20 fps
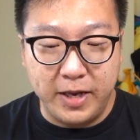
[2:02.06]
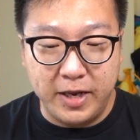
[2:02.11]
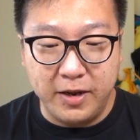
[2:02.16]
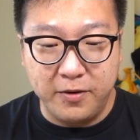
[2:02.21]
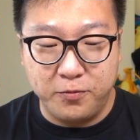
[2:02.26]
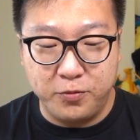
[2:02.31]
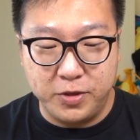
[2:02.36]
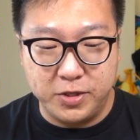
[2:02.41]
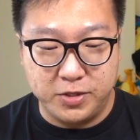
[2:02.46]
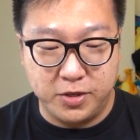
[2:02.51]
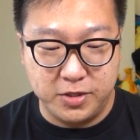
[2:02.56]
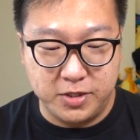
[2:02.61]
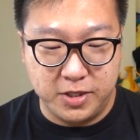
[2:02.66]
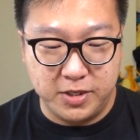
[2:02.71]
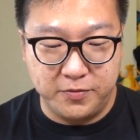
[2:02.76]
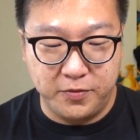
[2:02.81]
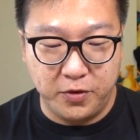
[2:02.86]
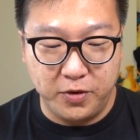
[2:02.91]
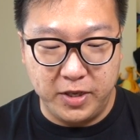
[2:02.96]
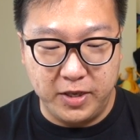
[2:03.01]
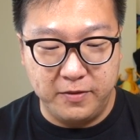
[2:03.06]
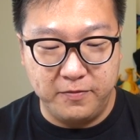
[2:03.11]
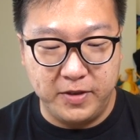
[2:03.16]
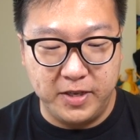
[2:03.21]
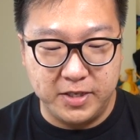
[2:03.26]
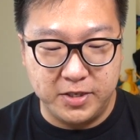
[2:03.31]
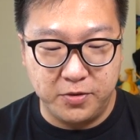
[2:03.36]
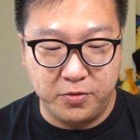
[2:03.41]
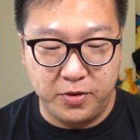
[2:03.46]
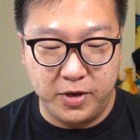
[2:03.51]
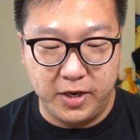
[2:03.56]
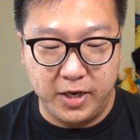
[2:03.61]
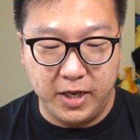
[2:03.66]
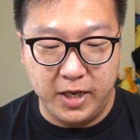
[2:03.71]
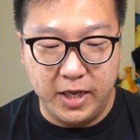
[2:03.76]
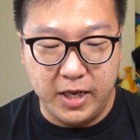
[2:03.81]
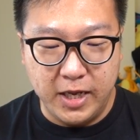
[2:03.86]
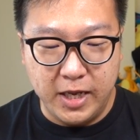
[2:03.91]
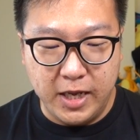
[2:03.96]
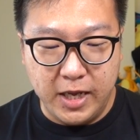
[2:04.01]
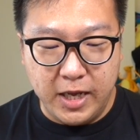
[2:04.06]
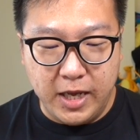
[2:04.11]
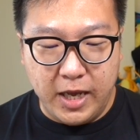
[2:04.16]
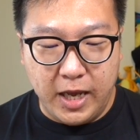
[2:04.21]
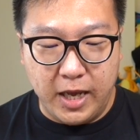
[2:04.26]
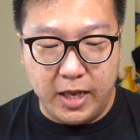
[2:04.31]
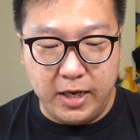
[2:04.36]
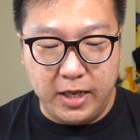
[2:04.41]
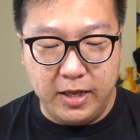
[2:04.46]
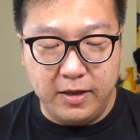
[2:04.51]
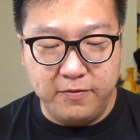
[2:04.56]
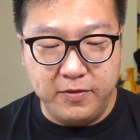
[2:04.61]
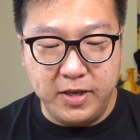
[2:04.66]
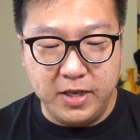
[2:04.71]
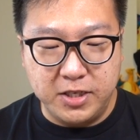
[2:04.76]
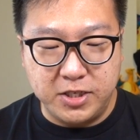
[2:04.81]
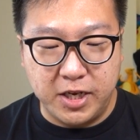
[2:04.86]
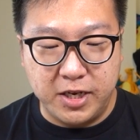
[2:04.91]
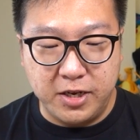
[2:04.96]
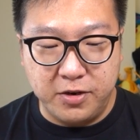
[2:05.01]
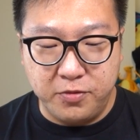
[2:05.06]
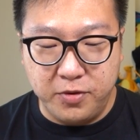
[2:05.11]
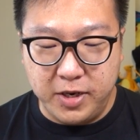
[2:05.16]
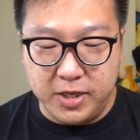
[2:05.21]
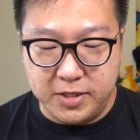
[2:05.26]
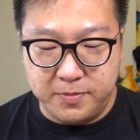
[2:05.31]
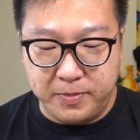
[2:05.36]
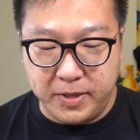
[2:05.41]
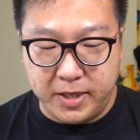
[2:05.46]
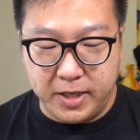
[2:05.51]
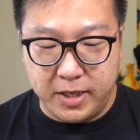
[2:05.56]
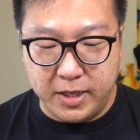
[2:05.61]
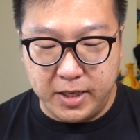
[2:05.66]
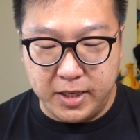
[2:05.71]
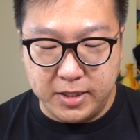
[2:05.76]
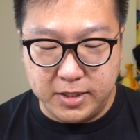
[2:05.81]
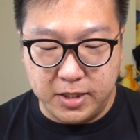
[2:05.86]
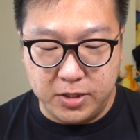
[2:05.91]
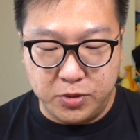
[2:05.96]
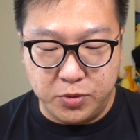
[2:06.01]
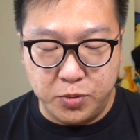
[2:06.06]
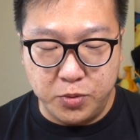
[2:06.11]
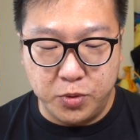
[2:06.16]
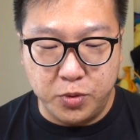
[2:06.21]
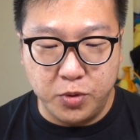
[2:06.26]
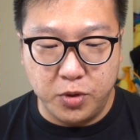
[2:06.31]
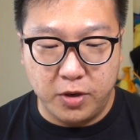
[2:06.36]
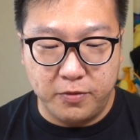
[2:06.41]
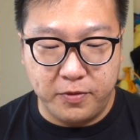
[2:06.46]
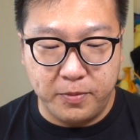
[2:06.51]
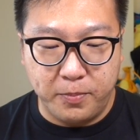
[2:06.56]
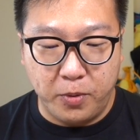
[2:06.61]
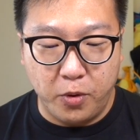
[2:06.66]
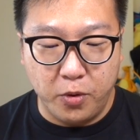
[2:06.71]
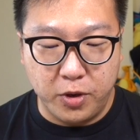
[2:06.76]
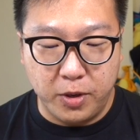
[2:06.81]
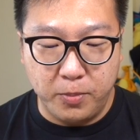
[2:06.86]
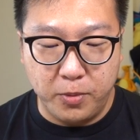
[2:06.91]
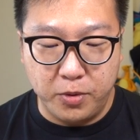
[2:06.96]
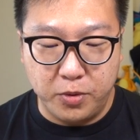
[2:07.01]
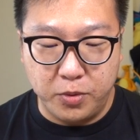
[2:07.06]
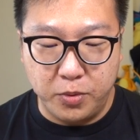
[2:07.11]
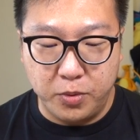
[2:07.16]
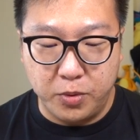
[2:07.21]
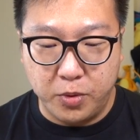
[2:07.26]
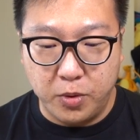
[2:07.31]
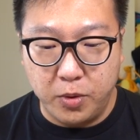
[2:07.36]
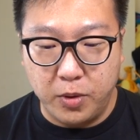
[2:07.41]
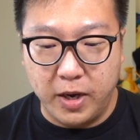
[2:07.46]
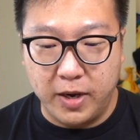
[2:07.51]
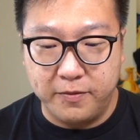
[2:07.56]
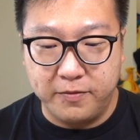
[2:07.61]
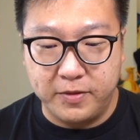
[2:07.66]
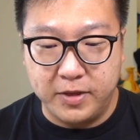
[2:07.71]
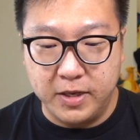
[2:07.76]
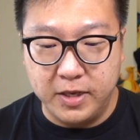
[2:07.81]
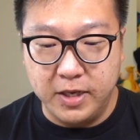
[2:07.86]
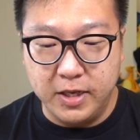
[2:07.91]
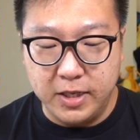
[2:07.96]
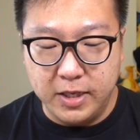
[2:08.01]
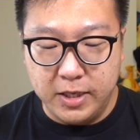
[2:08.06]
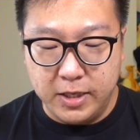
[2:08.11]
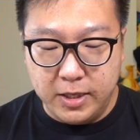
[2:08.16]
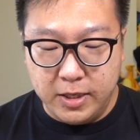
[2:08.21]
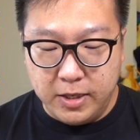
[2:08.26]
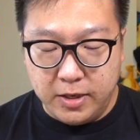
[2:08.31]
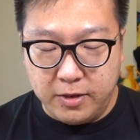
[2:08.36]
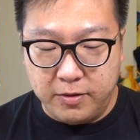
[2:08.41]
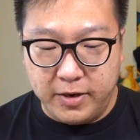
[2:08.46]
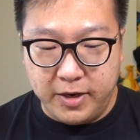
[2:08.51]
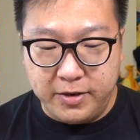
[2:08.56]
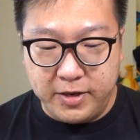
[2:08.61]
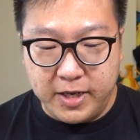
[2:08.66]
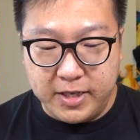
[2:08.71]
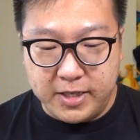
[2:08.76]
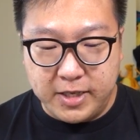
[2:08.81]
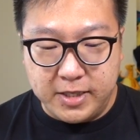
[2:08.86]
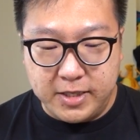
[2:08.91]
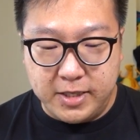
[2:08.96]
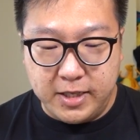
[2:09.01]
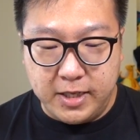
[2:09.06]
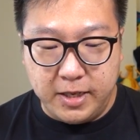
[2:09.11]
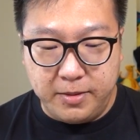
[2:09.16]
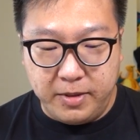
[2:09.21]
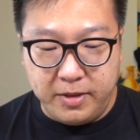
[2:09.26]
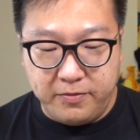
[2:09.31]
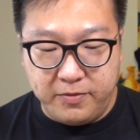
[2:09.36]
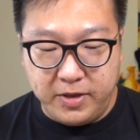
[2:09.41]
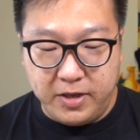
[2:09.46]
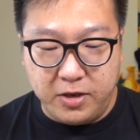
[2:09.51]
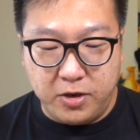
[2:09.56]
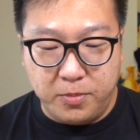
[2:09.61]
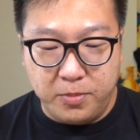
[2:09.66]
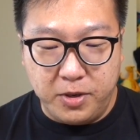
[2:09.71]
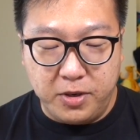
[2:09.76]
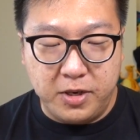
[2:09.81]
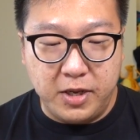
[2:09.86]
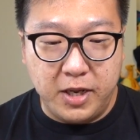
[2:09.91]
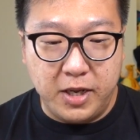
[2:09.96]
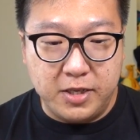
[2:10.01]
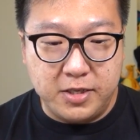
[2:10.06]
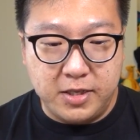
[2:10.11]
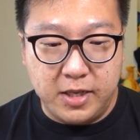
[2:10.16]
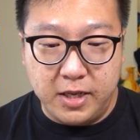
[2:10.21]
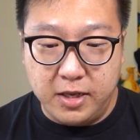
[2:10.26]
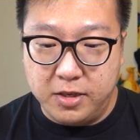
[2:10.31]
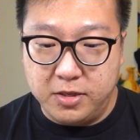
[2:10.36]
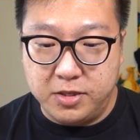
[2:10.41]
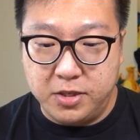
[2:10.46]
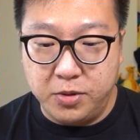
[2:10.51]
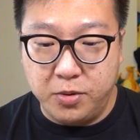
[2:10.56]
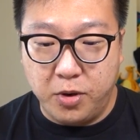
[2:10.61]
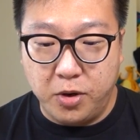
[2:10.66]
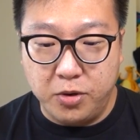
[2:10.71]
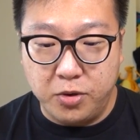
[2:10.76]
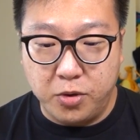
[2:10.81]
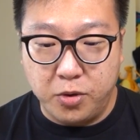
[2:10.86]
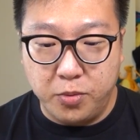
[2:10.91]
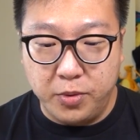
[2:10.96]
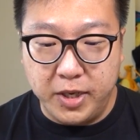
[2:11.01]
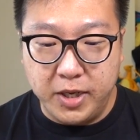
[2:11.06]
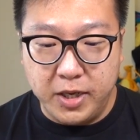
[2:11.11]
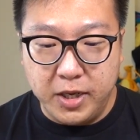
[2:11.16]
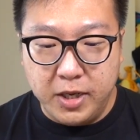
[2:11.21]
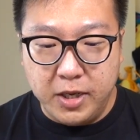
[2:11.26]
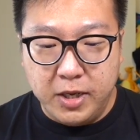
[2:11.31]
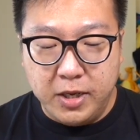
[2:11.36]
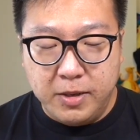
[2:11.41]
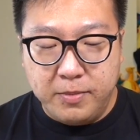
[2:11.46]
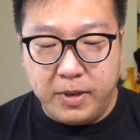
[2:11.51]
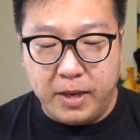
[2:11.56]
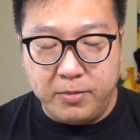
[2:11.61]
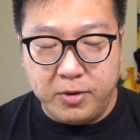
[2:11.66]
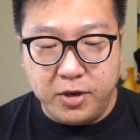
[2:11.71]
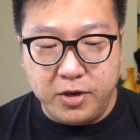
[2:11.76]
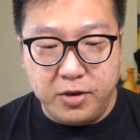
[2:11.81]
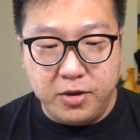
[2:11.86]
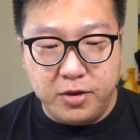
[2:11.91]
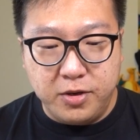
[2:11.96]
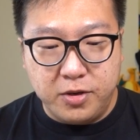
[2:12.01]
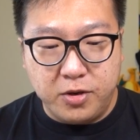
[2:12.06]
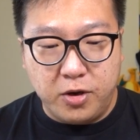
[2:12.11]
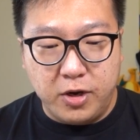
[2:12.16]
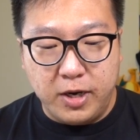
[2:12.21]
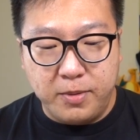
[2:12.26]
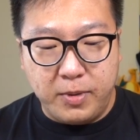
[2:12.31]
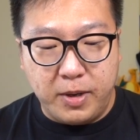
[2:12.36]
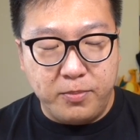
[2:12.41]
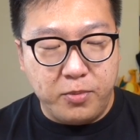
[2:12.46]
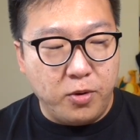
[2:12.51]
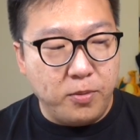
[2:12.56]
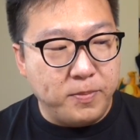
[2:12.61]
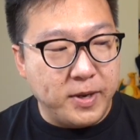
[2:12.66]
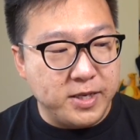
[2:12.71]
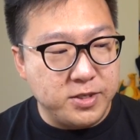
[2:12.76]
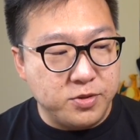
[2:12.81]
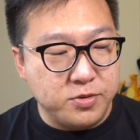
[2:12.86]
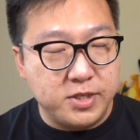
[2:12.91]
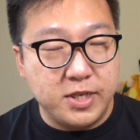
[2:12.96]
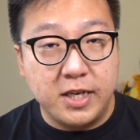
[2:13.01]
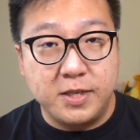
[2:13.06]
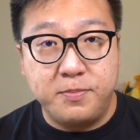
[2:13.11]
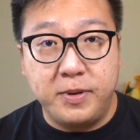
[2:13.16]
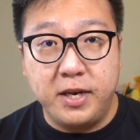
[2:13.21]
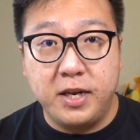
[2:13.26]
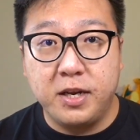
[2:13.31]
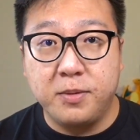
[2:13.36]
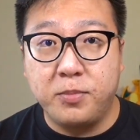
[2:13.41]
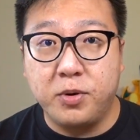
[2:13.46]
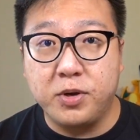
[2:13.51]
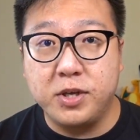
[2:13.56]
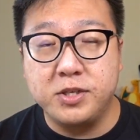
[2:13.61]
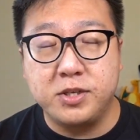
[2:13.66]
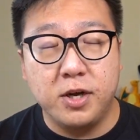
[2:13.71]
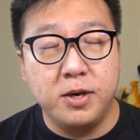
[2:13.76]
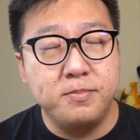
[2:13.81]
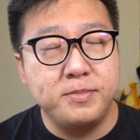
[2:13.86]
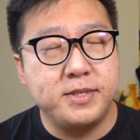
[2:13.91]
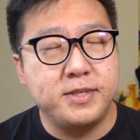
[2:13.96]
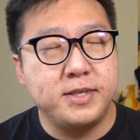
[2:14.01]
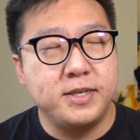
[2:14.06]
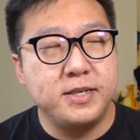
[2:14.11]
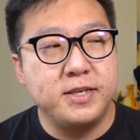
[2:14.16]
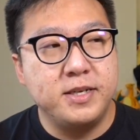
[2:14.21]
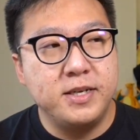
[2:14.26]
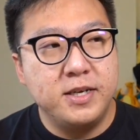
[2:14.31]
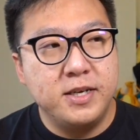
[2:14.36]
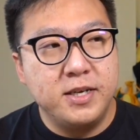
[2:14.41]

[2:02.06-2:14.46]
enough resources for Eevees already, and Eevee generally speaking isn't too good of a Pokemon to go after. Alright, you guys can see uh, Eevee Community Day is still, is still ongoing, but I'm gonna connect my Ball Plus to start spinning the Pokestops.